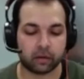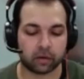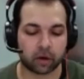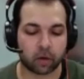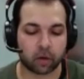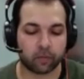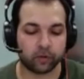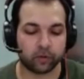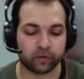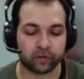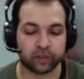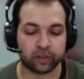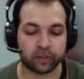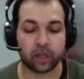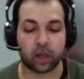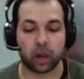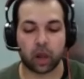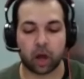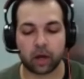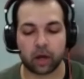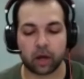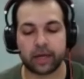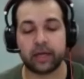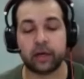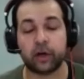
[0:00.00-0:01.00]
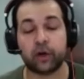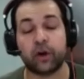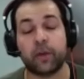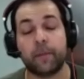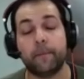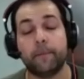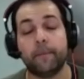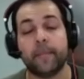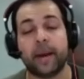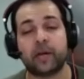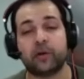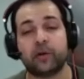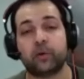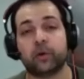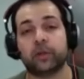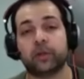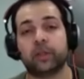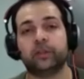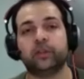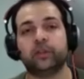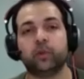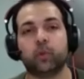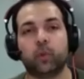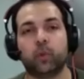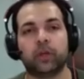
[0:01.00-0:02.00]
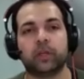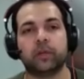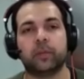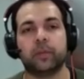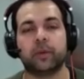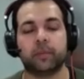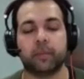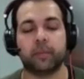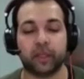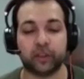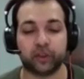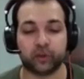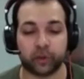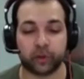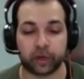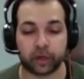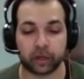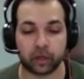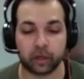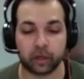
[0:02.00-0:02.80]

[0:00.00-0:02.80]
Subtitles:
obviously lock in on a metric that you want to be measuring.